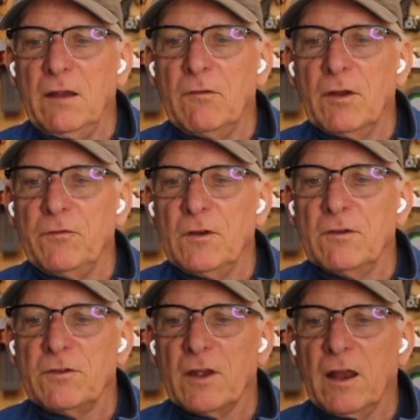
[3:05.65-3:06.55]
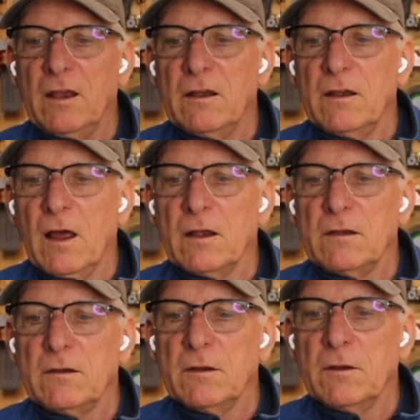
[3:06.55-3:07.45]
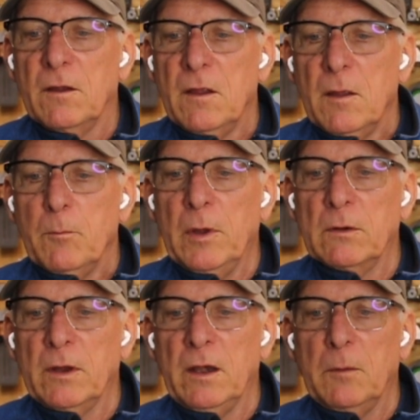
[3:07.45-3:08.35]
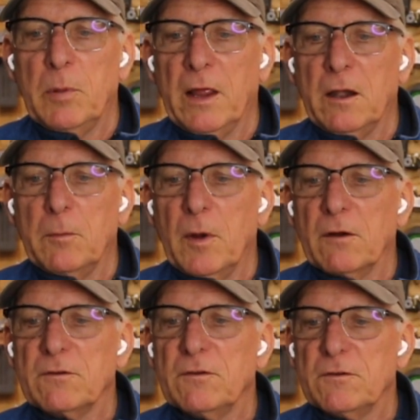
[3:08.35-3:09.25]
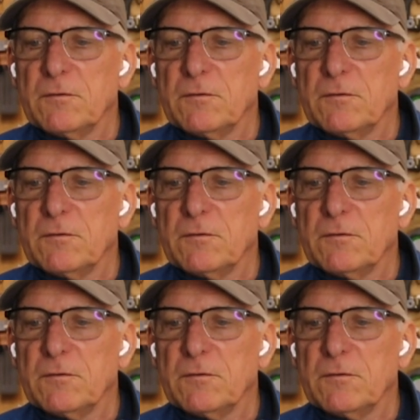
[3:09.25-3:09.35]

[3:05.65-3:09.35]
even if you decide not to build any planter boxes.